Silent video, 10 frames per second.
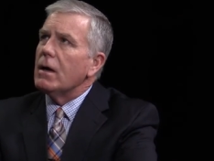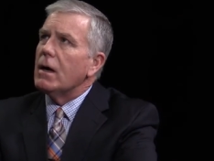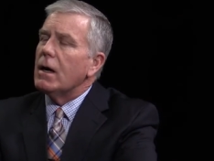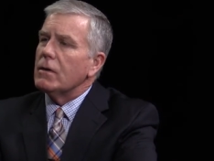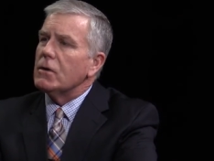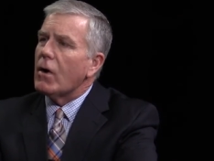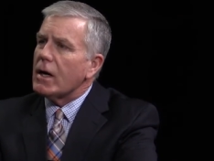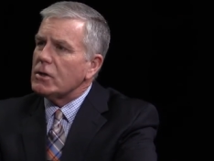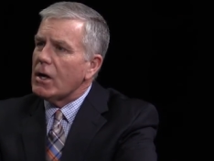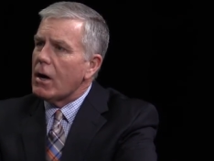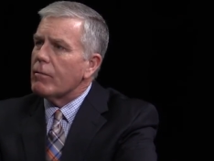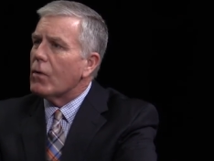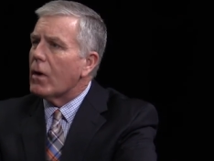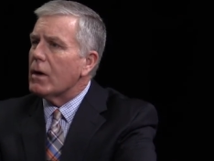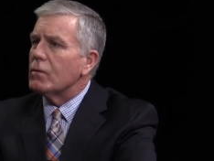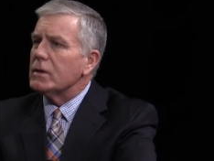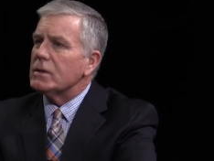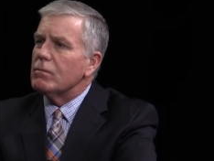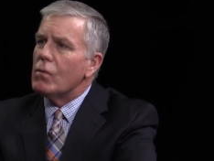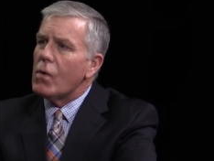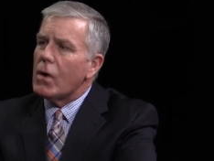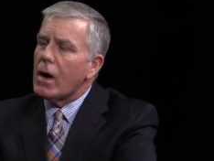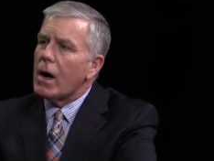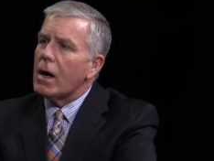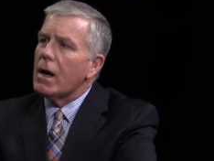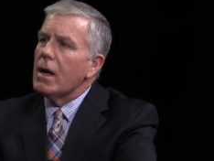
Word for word: uh, the direction our board was more